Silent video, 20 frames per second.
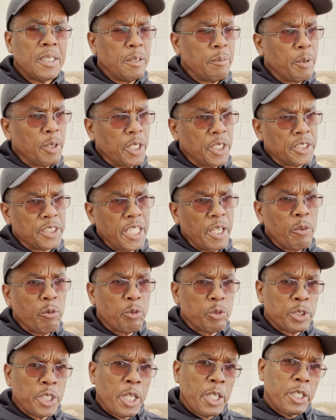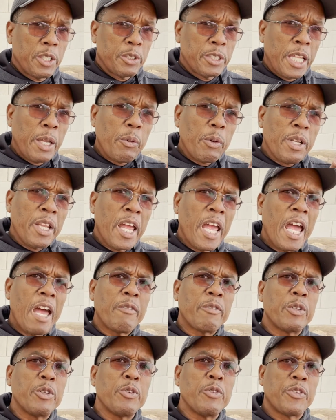Because they would
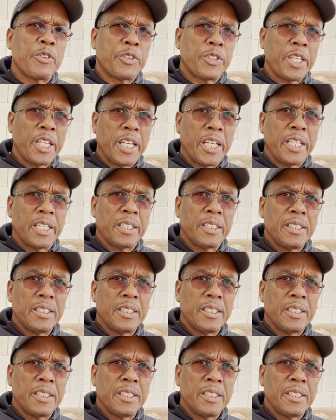have you think